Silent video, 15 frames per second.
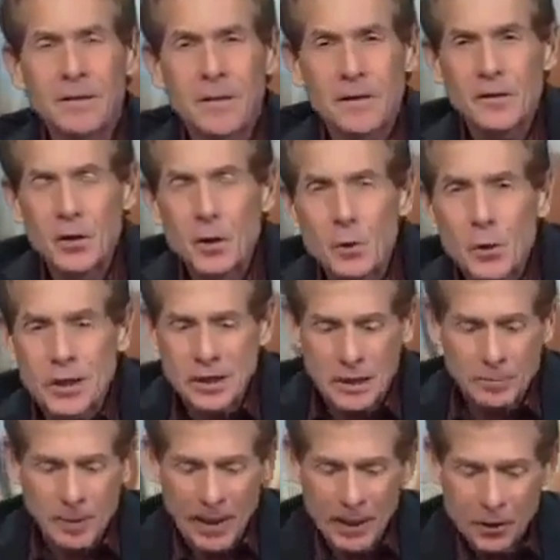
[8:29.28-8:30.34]
the New
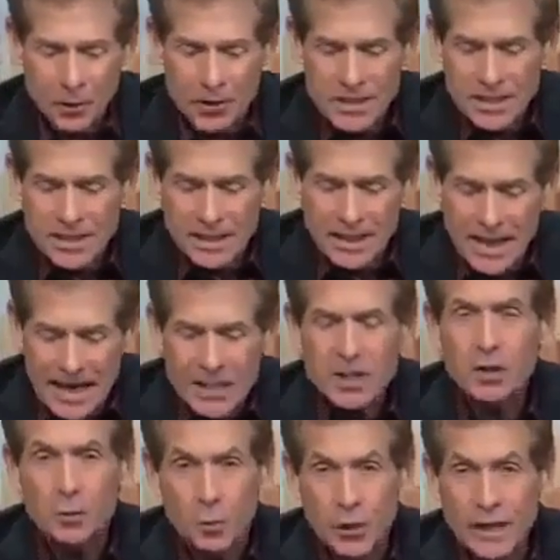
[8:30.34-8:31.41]
England Patriots in the
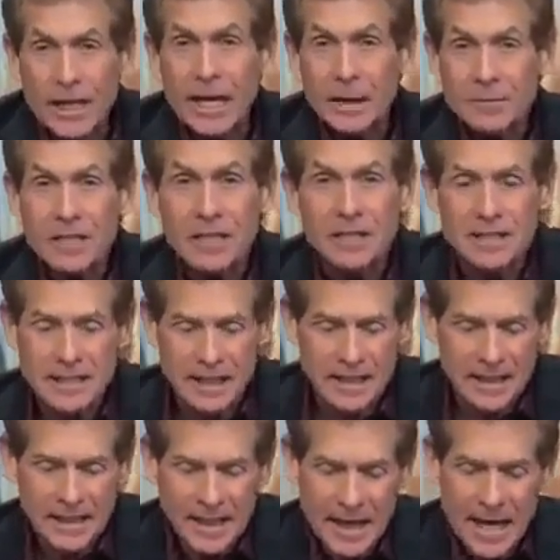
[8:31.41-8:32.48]
last 3 games against
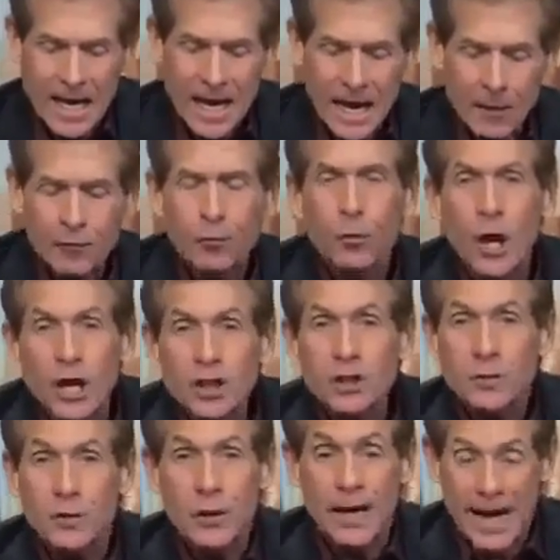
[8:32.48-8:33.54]
Indy have
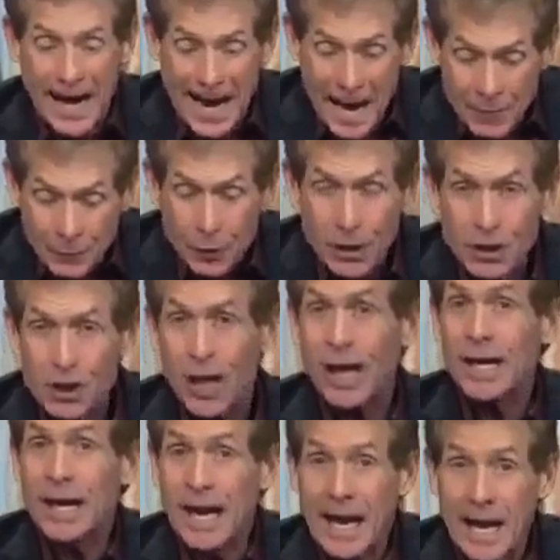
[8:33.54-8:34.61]
rushed for an average
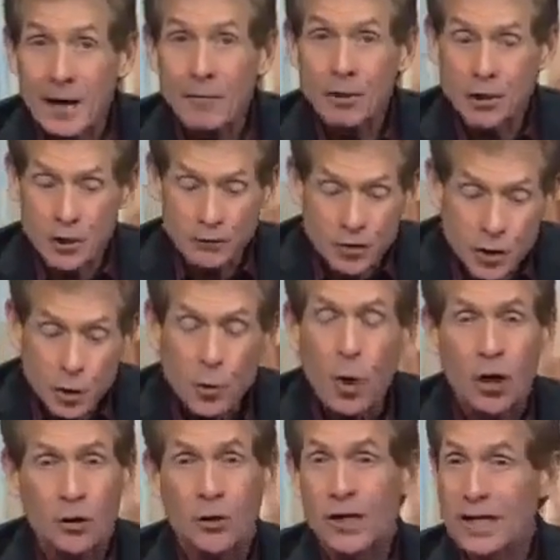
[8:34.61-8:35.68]
of
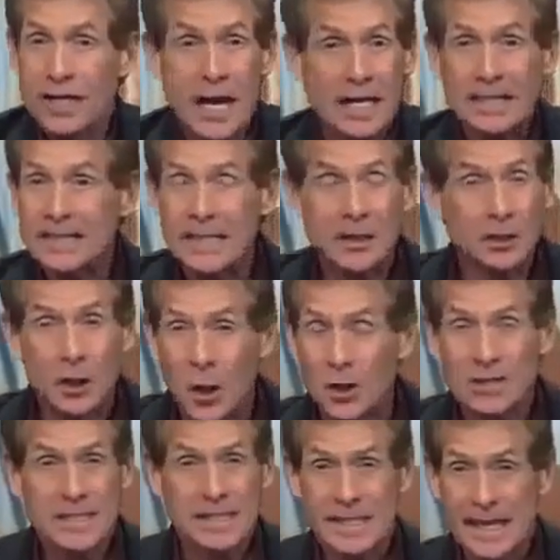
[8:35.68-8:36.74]
219
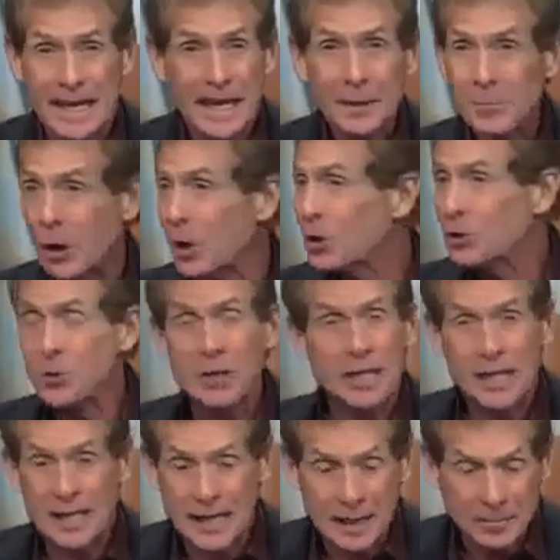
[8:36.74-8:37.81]
yards a game? Are you
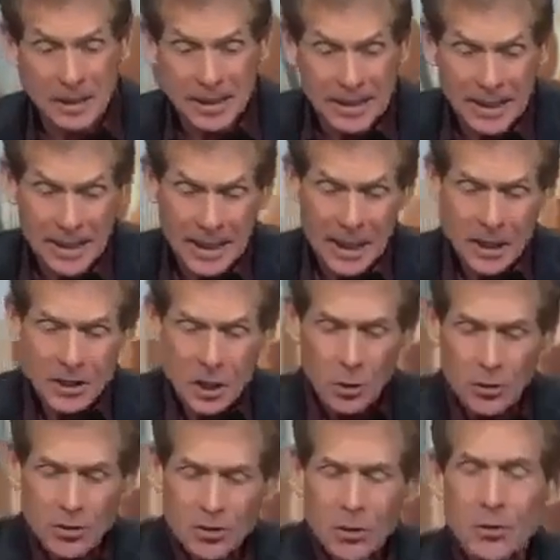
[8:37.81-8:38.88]
kidding me?
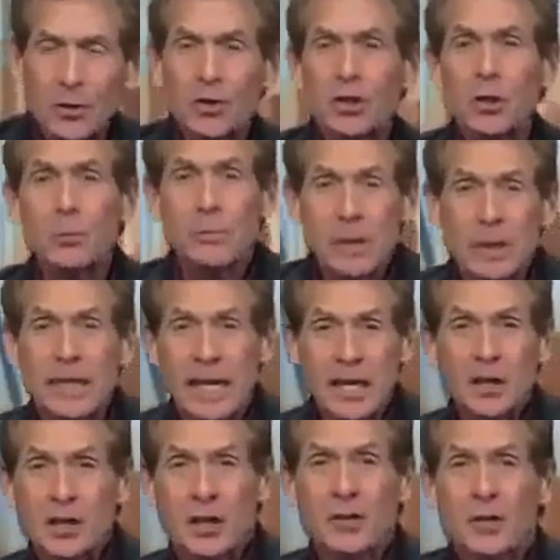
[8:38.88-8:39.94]
So there's
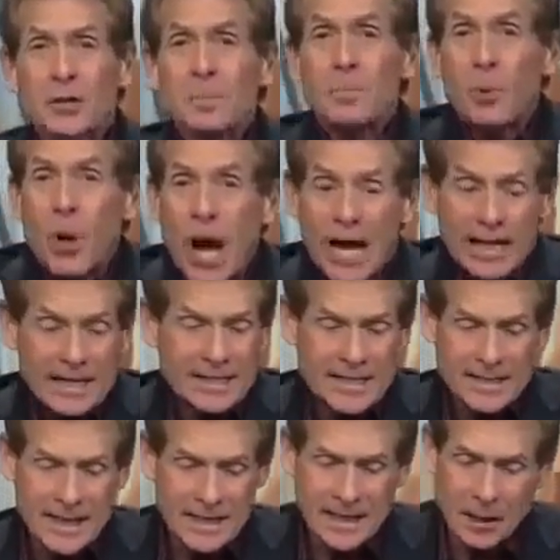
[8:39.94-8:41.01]
humiliation. There's pride at
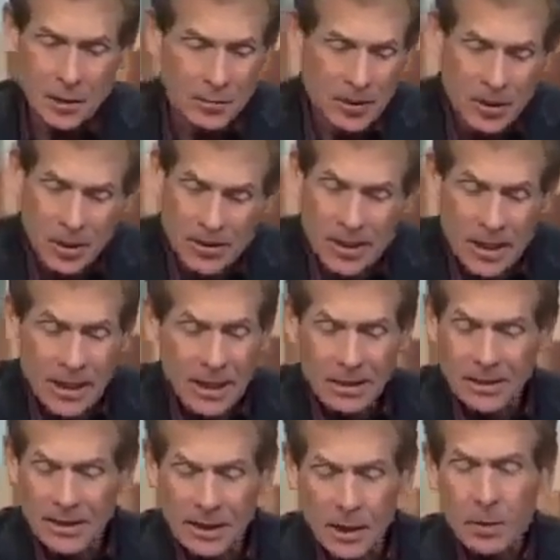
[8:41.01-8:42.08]
stake here because
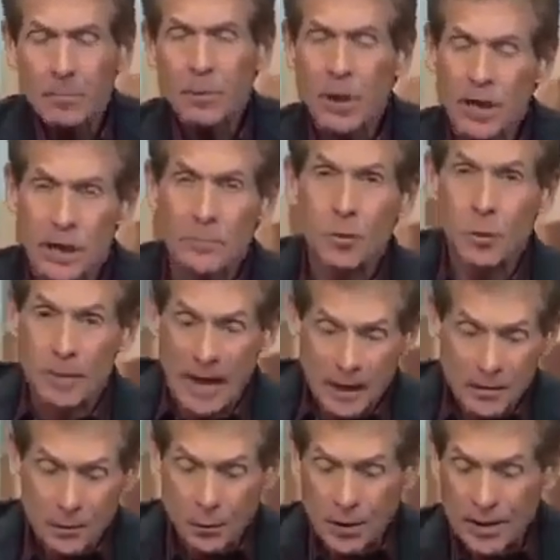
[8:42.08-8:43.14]
LeGarrette Blount, I'm going
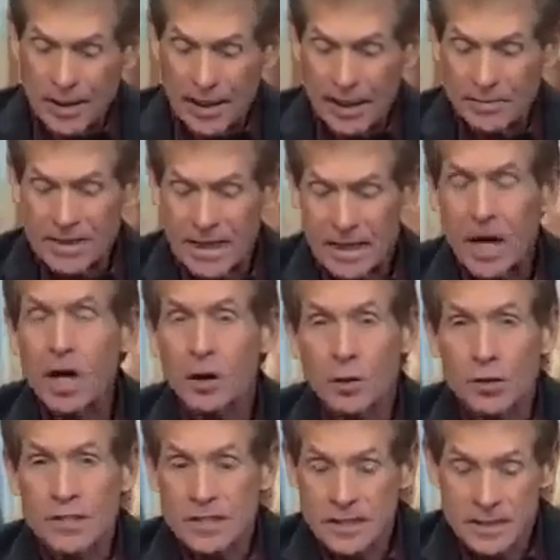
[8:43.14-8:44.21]
back 3 games, had
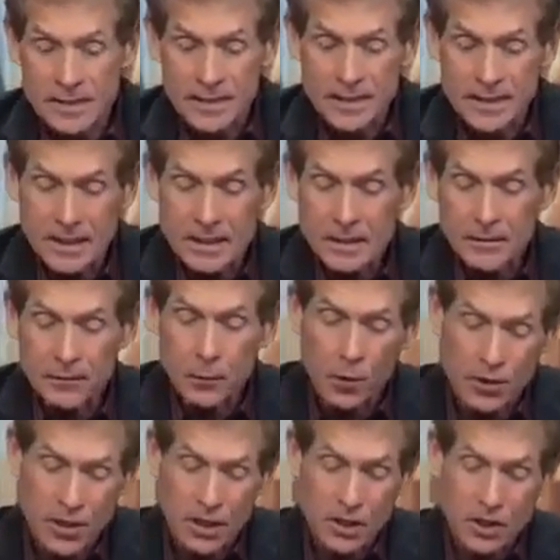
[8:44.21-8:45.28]
166 and
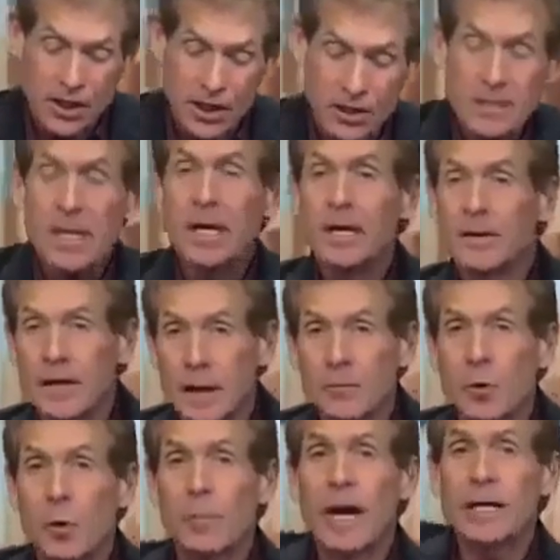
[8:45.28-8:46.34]
4 touchdowns. Then I'm
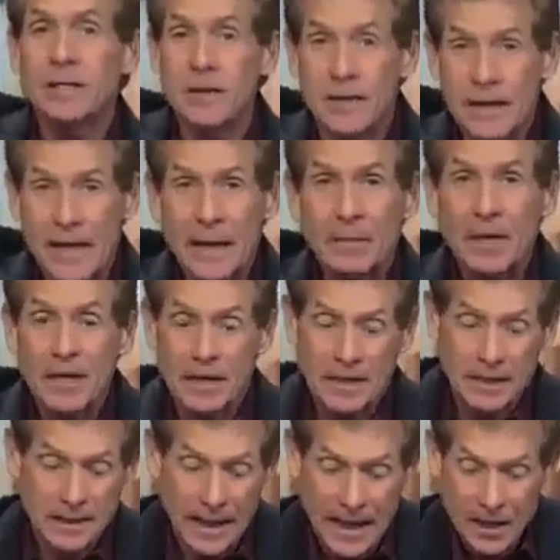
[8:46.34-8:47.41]
going back to the game in
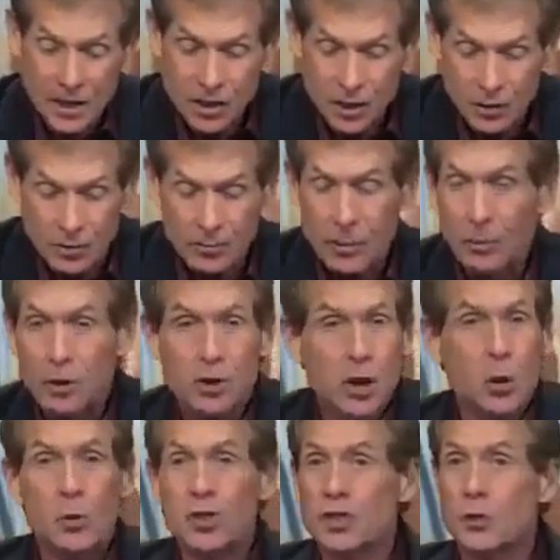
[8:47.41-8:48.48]
Indy last year. Remember,
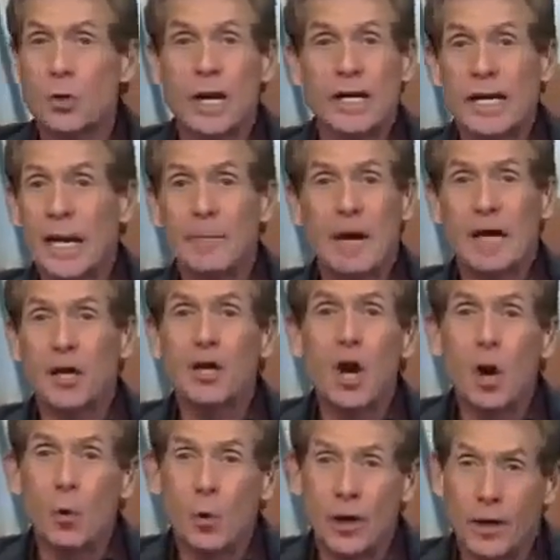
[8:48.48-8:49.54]
Jonas Gray came out of
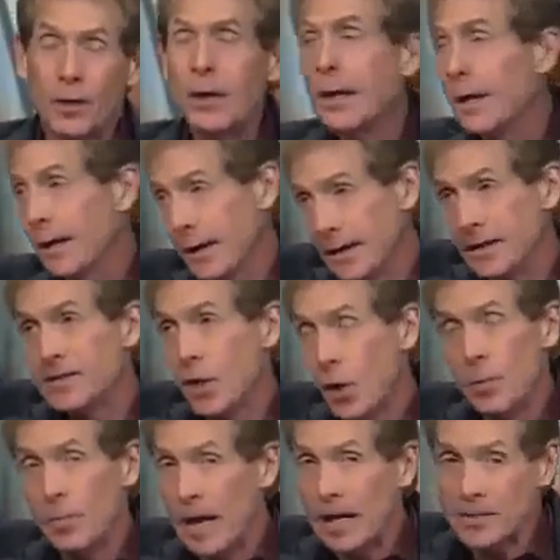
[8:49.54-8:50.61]
nowhere, and he's
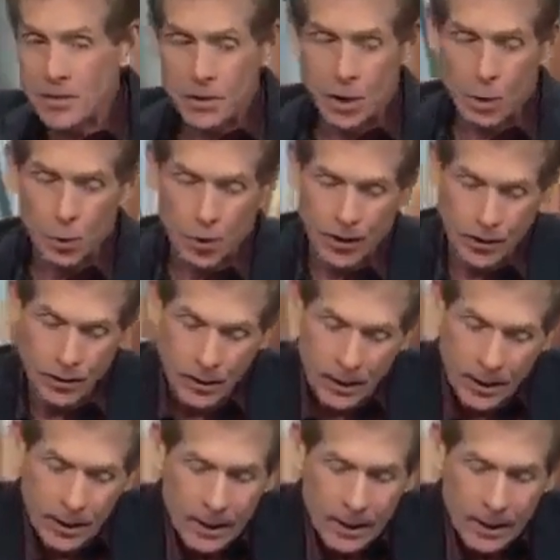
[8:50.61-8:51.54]
gone back to nowhere.